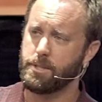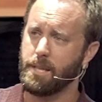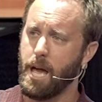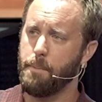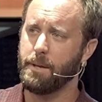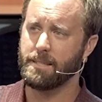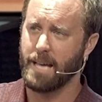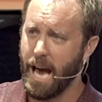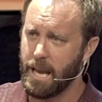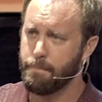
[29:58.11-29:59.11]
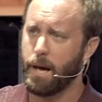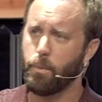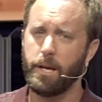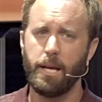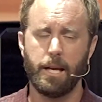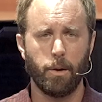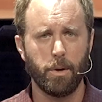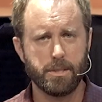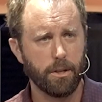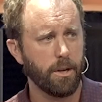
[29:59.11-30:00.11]
today because I had a bad week and I
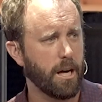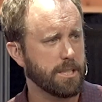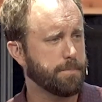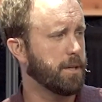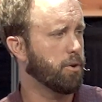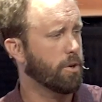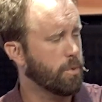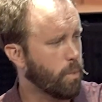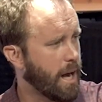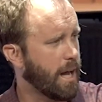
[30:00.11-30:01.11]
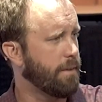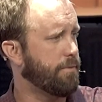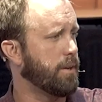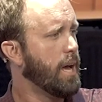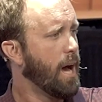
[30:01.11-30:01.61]
wasn't a good husband or a good wife and